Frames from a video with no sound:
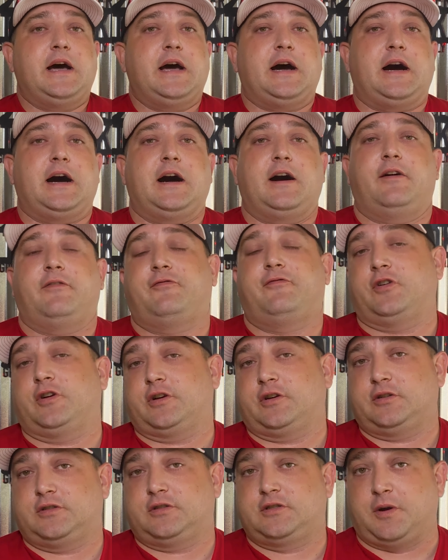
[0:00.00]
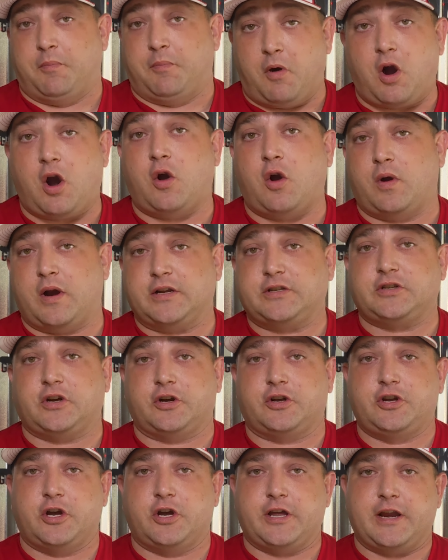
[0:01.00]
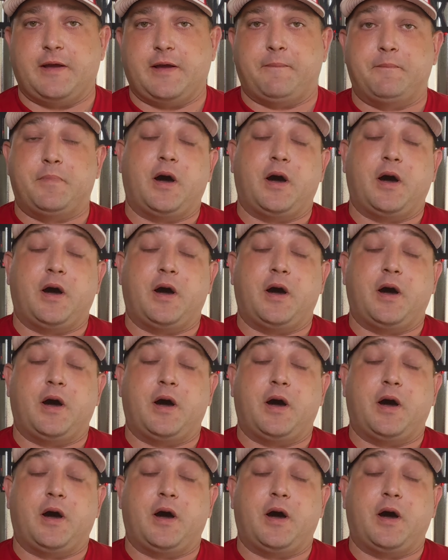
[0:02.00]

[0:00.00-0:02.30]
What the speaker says: for tomorrow when I start cooking it,